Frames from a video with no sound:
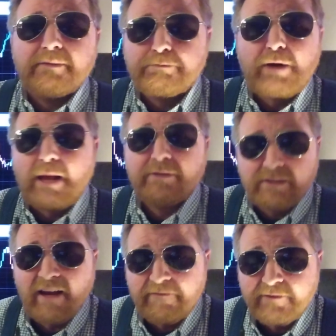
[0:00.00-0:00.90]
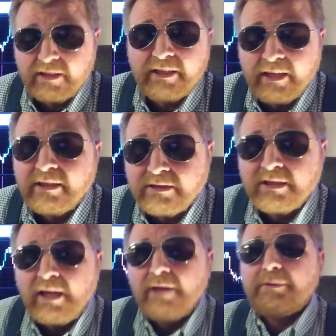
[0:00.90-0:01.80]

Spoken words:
It probably definitely is,